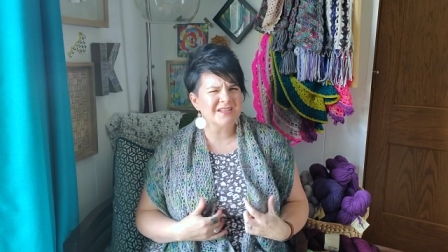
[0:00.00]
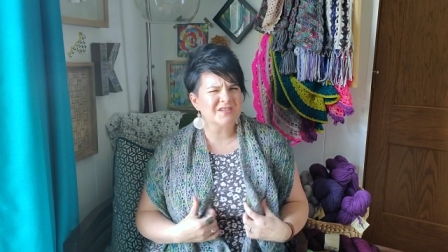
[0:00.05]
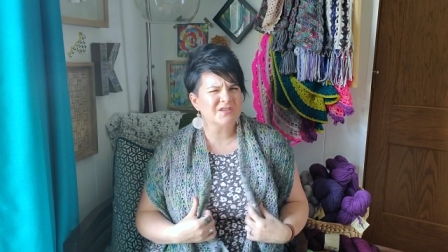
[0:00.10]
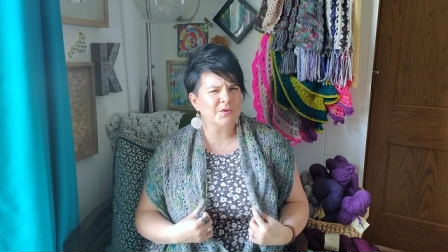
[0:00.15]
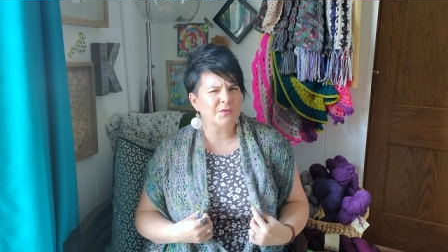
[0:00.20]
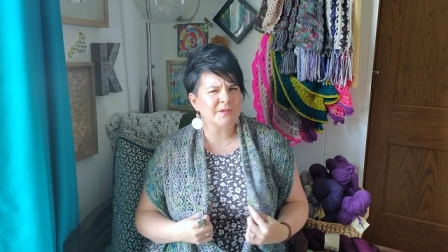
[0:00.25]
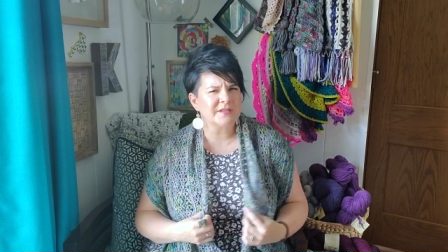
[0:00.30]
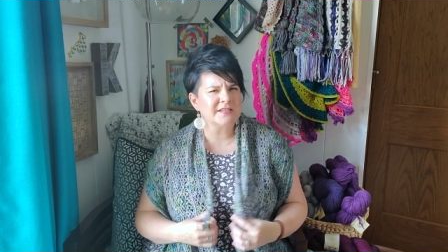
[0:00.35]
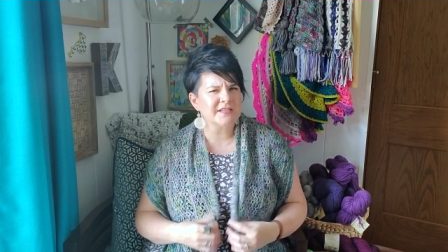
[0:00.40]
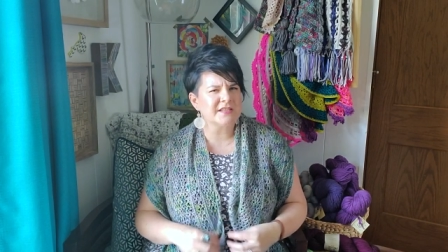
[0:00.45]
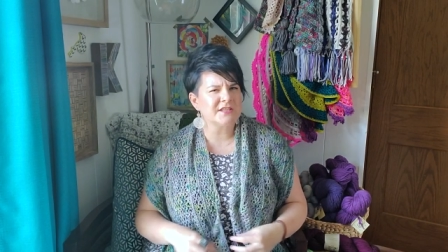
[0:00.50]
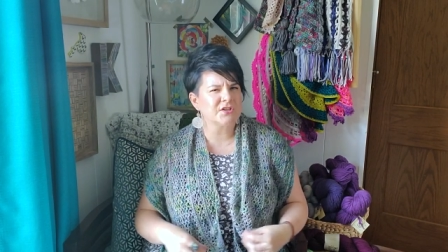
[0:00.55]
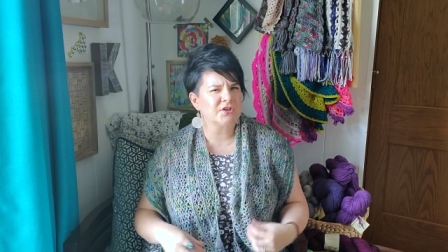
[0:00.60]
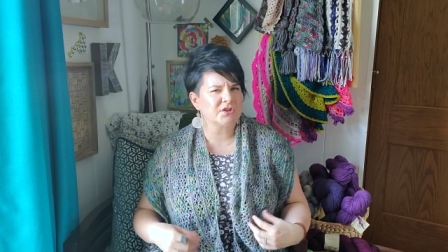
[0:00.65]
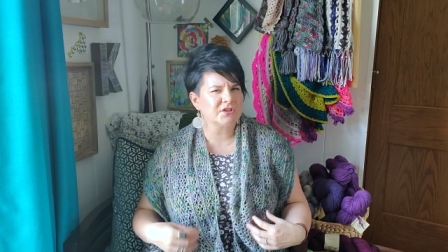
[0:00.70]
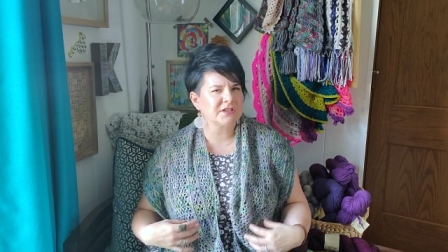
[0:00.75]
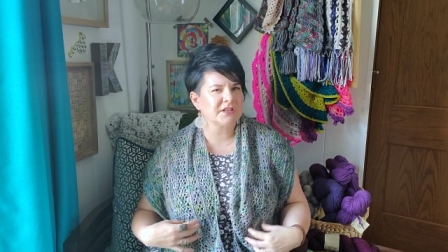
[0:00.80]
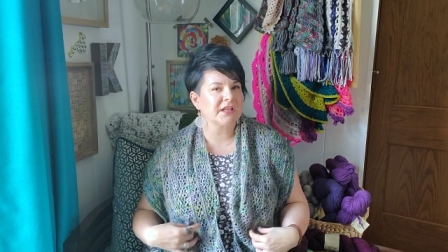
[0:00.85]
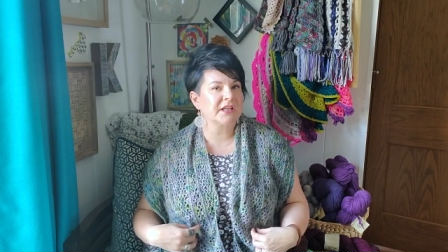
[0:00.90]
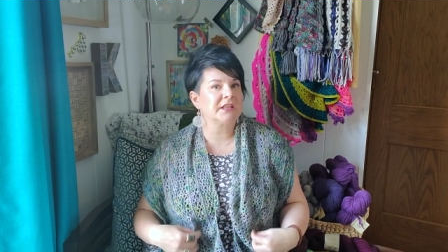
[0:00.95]
so it's easier
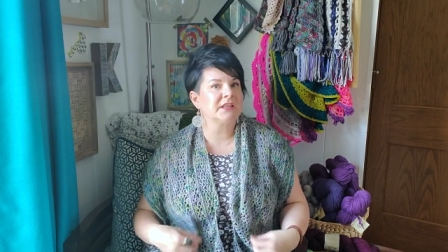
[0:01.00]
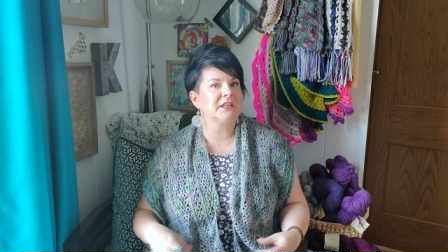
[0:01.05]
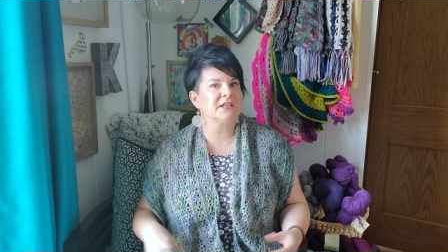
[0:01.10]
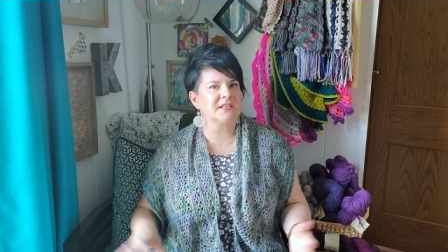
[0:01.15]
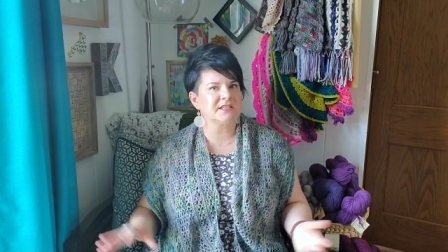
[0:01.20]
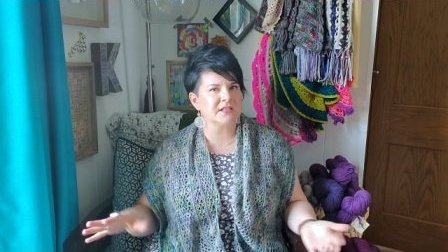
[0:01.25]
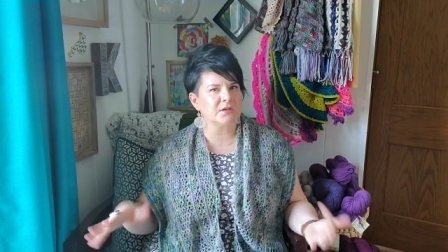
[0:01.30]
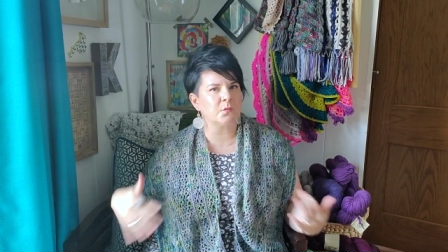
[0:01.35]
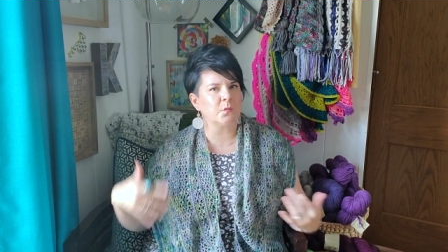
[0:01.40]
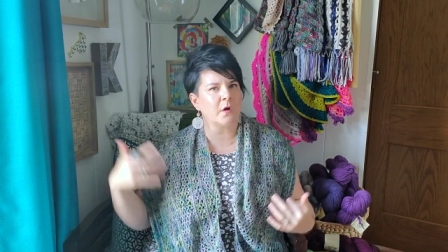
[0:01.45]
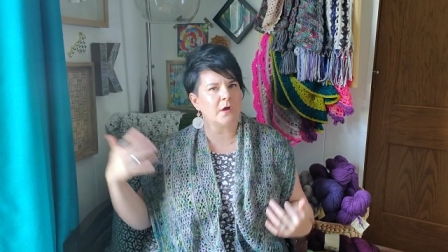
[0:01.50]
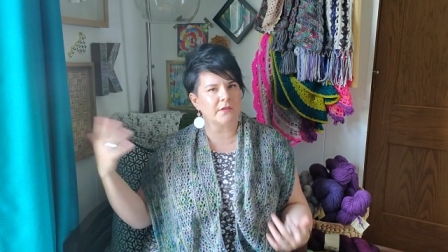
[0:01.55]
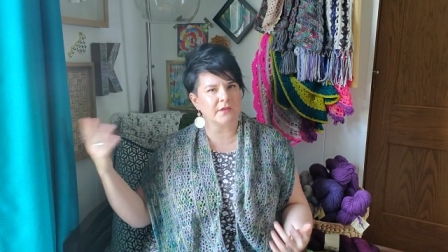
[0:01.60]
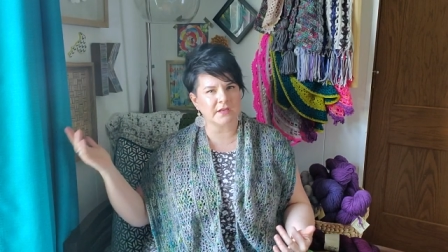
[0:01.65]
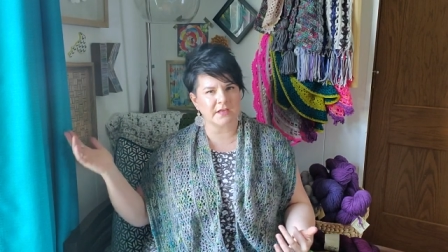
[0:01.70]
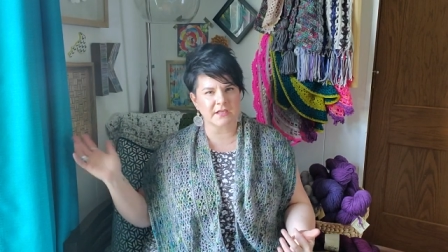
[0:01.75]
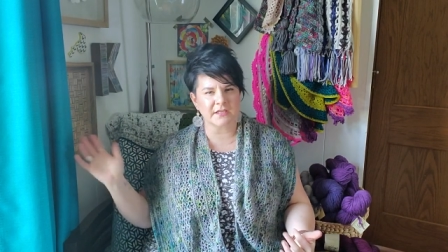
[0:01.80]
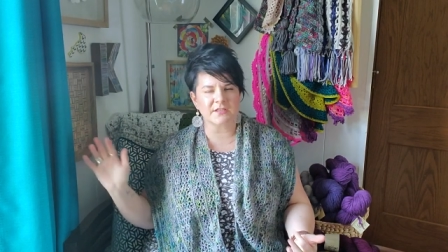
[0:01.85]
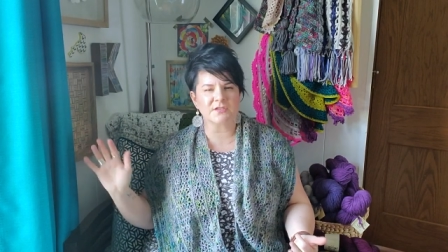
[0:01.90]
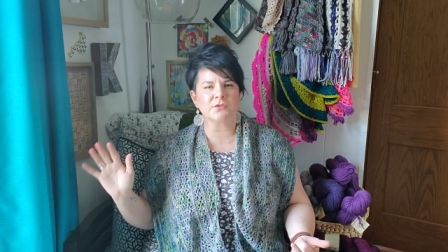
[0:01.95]
to like listen while the
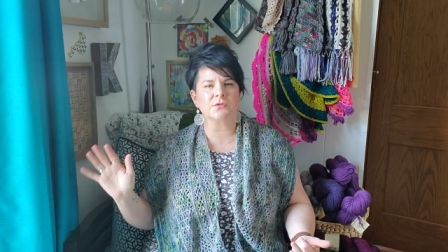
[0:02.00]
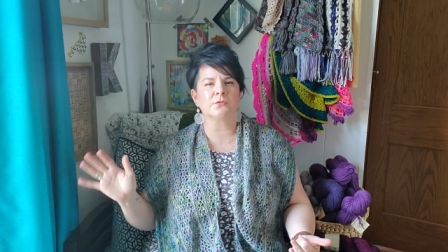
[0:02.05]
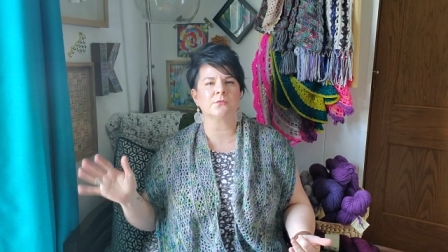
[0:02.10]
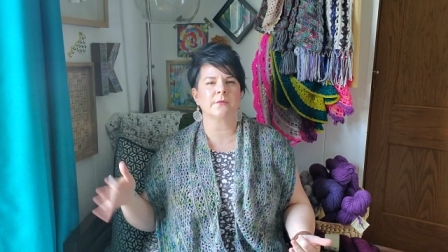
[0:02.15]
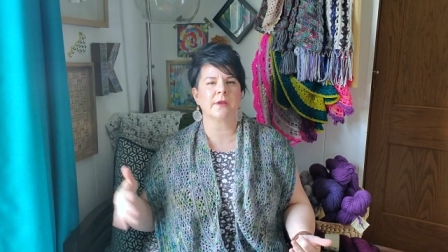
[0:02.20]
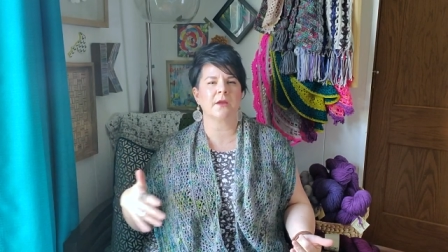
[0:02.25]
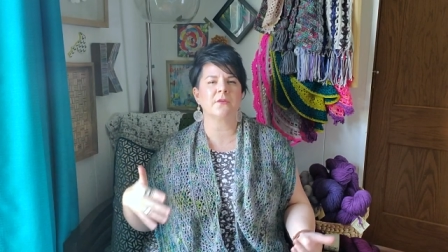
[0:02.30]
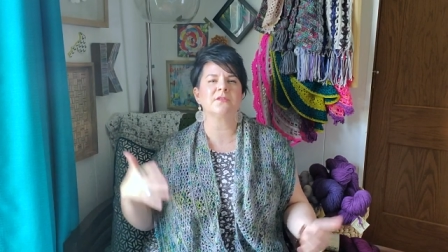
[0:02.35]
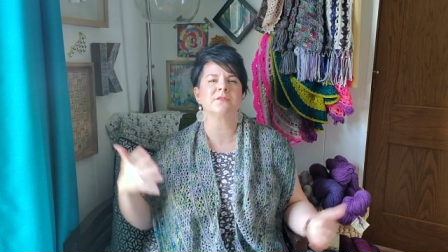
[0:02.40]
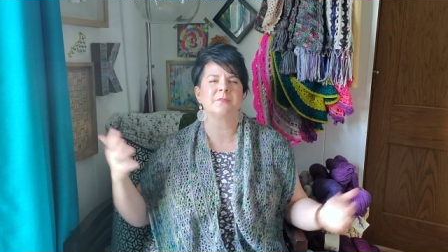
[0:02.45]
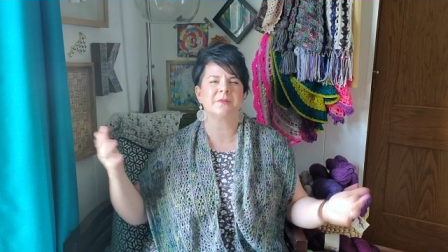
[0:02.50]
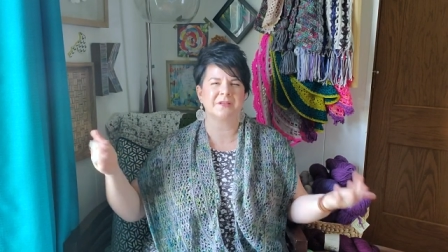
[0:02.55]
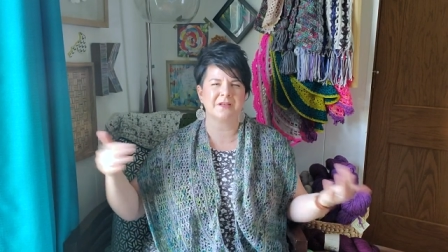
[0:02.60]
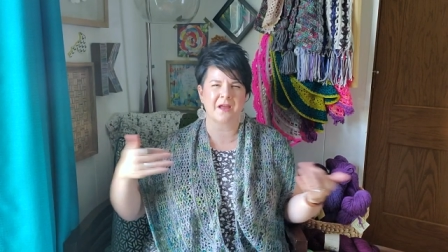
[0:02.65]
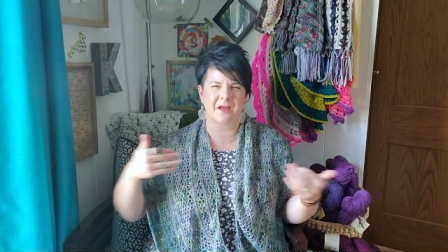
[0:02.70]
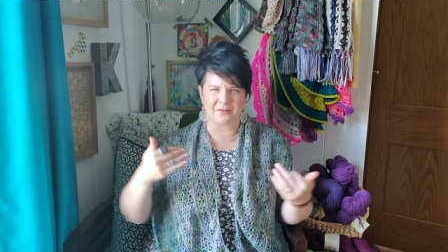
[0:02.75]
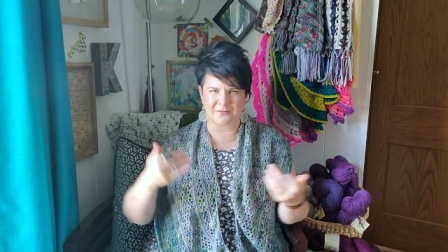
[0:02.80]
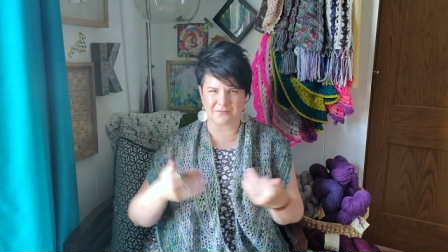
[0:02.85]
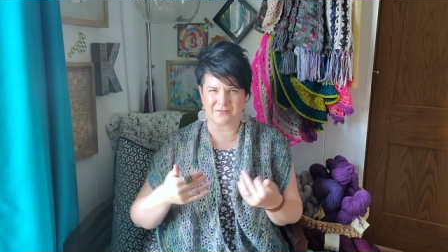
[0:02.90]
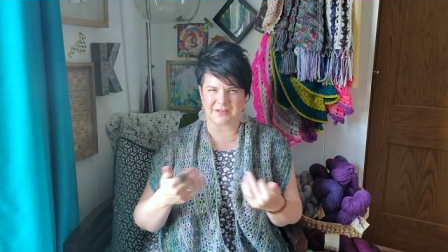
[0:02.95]
kids are around, but
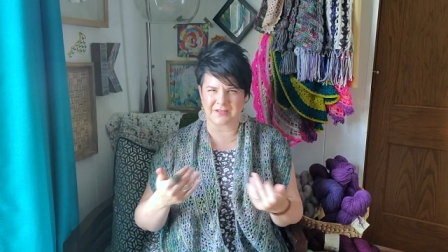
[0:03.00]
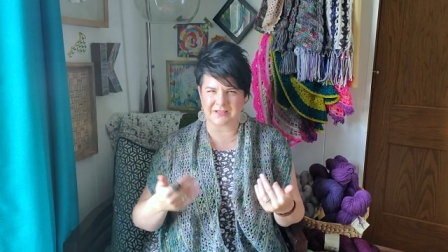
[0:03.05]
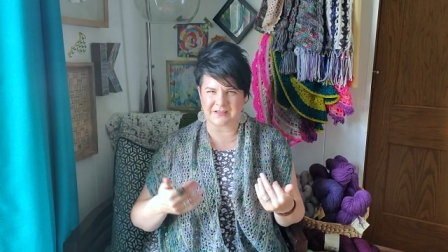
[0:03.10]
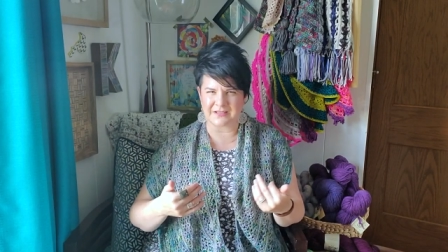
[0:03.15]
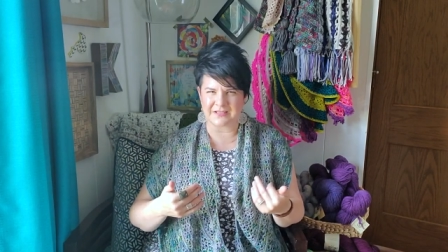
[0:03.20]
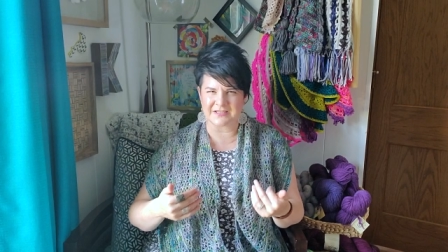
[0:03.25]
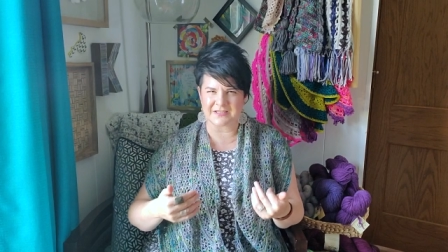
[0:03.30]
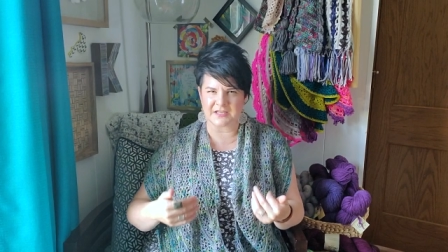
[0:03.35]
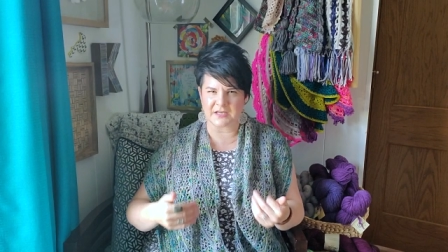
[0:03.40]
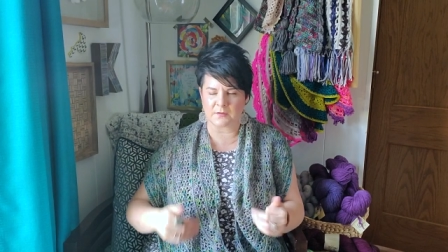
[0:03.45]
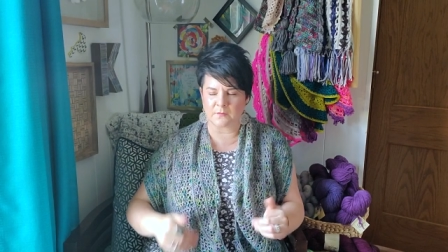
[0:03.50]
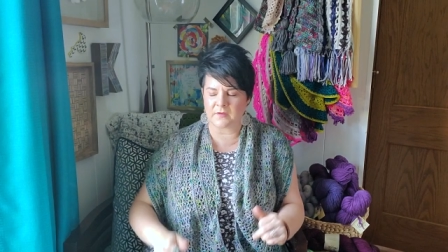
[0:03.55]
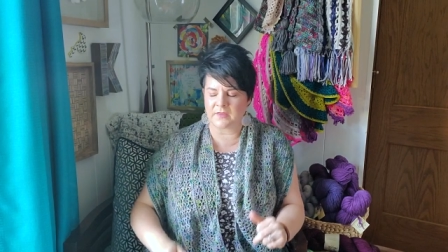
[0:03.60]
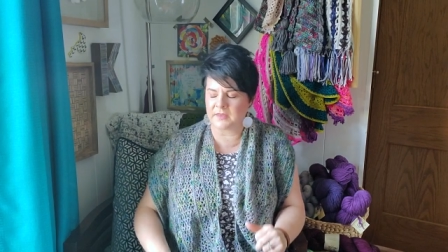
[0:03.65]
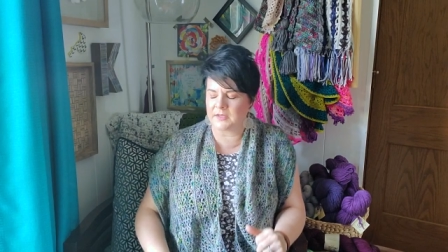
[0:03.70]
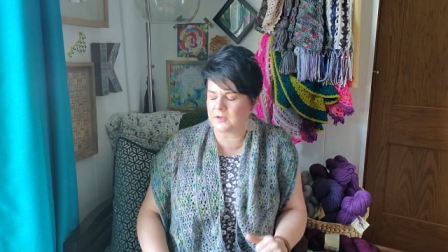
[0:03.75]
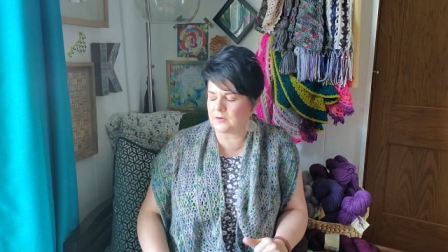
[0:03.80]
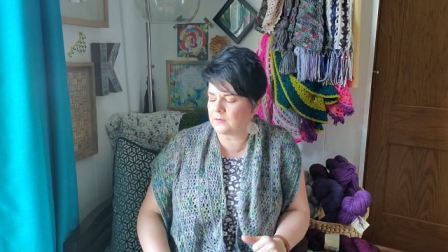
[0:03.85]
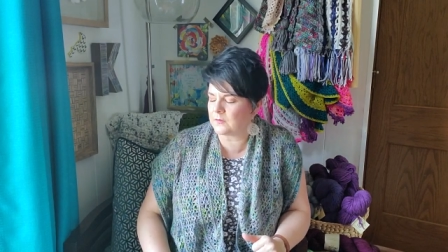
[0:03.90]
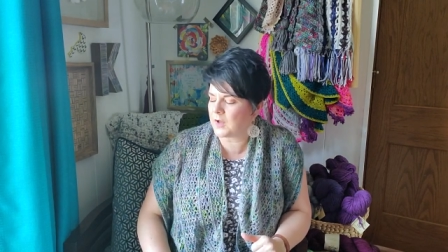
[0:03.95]
not really listening with
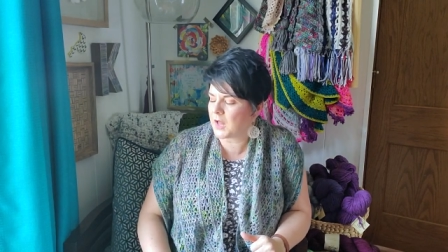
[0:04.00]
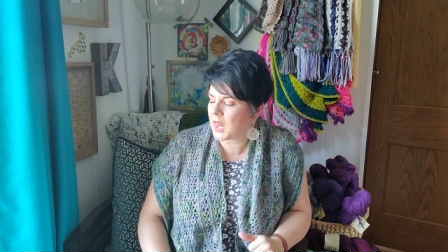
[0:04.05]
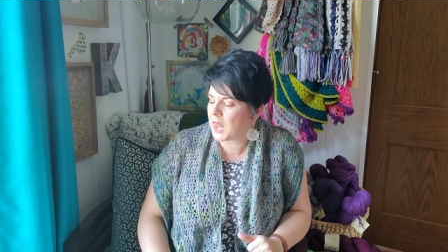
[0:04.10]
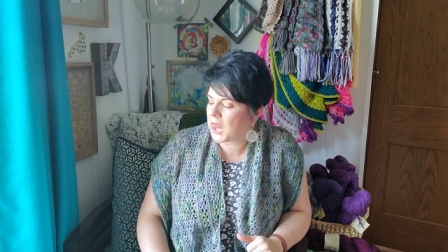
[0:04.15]
you.